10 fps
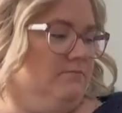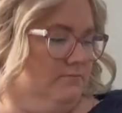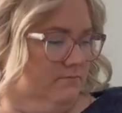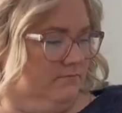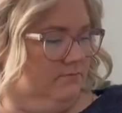
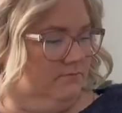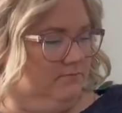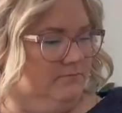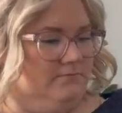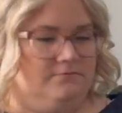
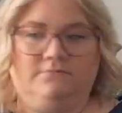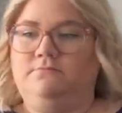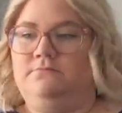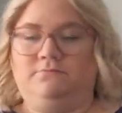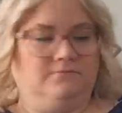
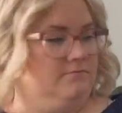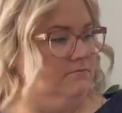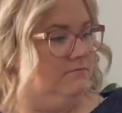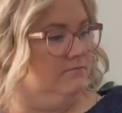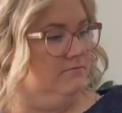
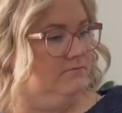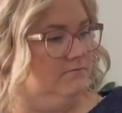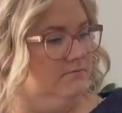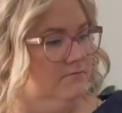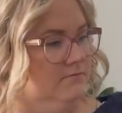
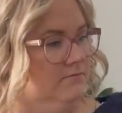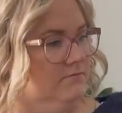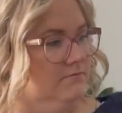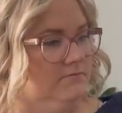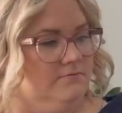
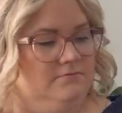(silence)